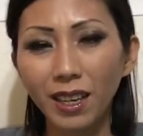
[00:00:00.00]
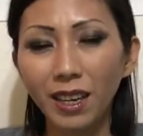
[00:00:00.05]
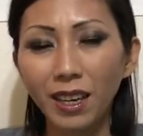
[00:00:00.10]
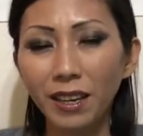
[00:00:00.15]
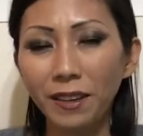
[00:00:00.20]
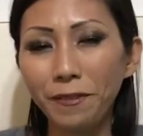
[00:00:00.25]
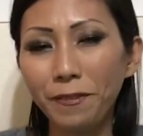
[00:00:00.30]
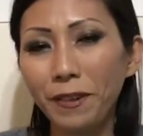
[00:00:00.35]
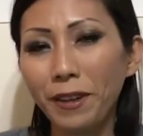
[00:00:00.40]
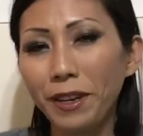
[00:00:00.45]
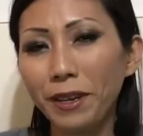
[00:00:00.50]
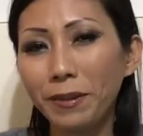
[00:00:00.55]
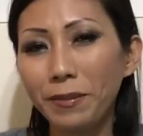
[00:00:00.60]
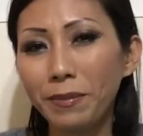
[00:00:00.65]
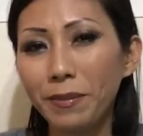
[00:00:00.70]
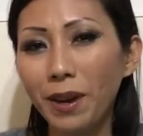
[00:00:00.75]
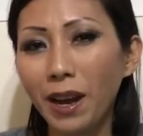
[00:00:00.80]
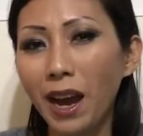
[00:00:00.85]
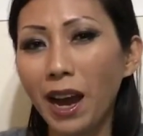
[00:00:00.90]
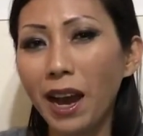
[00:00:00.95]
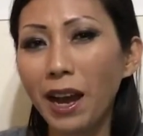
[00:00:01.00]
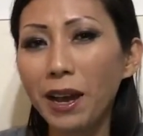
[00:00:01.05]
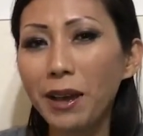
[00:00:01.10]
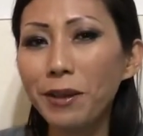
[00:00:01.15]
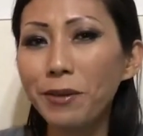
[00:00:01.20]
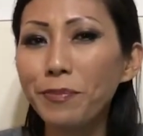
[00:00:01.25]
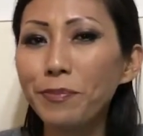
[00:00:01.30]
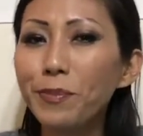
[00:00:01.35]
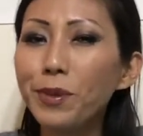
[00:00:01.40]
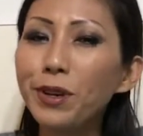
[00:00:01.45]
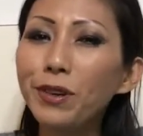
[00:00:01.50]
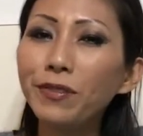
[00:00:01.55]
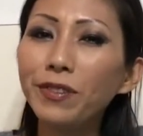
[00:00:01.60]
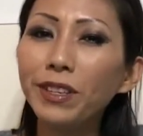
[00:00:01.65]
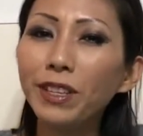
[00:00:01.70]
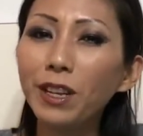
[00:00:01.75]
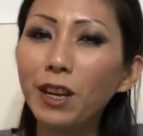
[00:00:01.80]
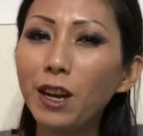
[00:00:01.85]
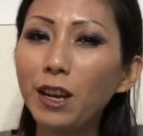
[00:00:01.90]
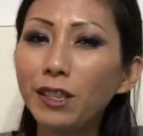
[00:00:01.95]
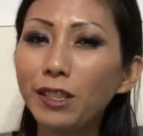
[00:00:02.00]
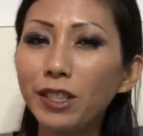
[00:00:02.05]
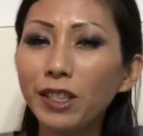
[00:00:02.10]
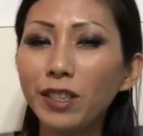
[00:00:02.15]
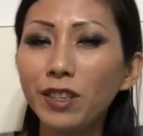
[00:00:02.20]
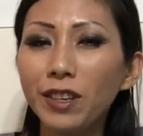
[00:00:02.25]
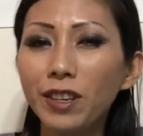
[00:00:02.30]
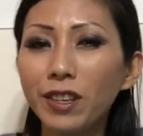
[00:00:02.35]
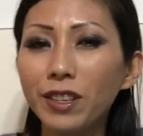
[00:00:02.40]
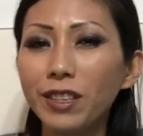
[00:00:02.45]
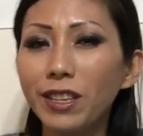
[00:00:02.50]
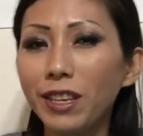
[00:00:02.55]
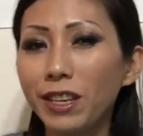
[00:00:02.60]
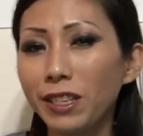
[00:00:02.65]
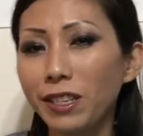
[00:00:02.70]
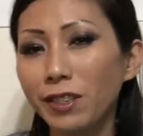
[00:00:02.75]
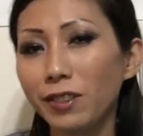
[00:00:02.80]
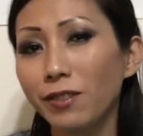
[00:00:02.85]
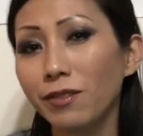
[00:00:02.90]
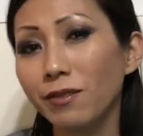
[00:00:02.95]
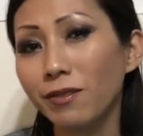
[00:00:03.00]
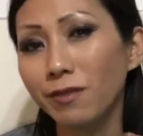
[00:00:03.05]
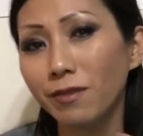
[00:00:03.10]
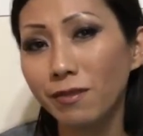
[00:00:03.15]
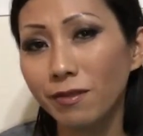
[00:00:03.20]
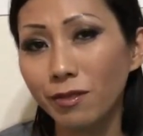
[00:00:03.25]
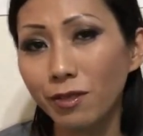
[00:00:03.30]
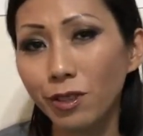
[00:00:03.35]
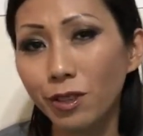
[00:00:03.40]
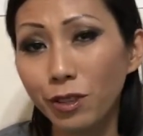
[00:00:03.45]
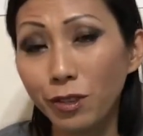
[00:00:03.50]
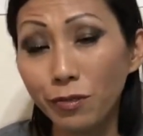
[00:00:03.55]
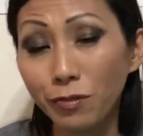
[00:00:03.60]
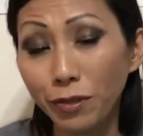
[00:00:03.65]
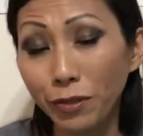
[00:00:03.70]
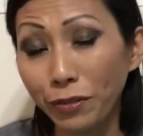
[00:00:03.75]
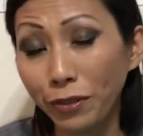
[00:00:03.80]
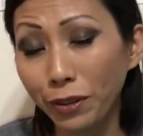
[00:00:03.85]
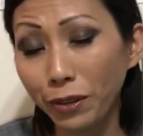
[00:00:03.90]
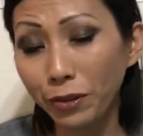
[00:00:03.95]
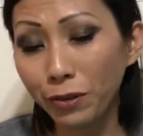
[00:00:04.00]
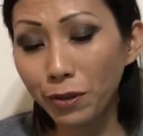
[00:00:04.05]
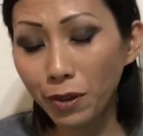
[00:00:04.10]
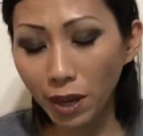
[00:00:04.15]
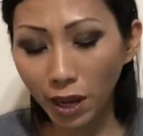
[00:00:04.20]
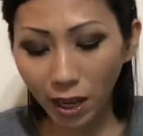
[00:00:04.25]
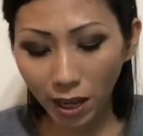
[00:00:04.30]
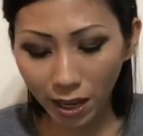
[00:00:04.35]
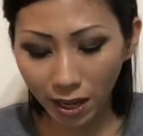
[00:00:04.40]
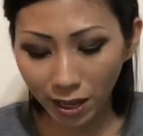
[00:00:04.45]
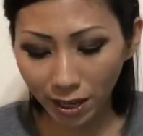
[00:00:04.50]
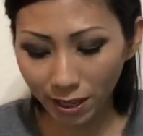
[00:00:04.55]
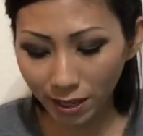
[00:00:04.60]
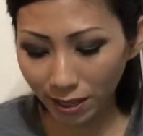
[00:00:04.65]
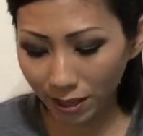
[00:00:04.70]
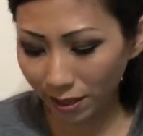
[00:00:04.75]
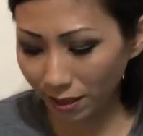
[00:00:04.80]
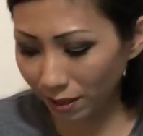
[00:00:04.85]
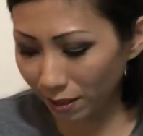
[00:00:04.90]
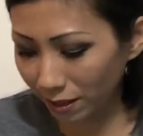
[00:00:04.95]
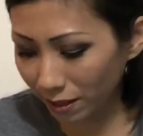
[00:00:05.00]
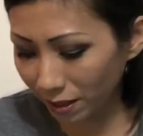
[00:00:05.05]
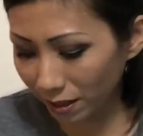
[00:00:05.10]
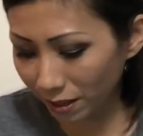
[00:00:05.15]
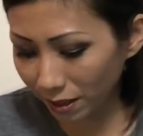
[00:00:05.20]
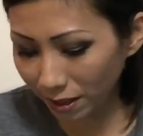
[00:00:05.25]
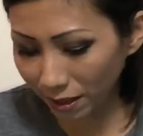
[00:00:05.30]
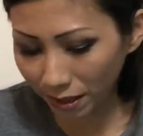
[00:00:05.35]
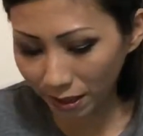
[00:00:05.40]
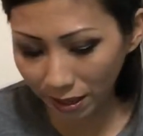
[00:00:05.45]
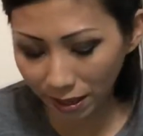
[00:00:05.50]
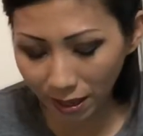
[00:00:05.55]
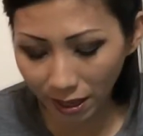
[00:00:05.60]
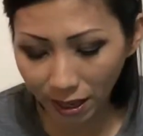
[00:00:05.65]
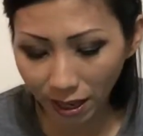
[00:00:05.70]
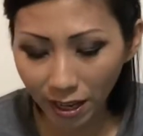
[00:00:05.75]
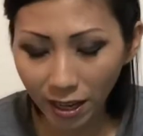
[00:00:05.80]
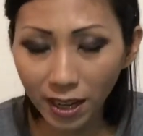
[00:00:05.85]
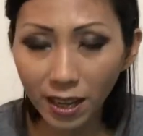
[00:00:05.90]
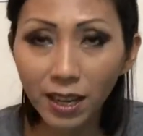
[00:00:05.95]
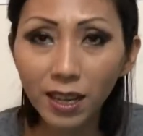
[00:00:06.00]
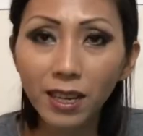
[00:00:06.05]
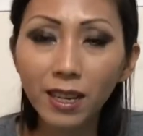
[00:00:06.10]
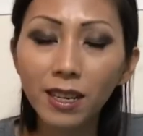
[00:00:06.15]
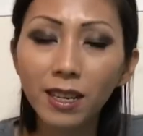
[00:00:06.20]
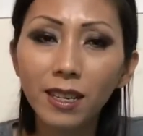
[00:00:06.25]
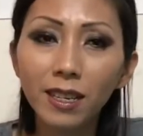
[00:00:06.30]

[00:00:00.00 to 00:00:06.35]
Hey fam, I am moving on to next shoe review. Uh, this is the uh,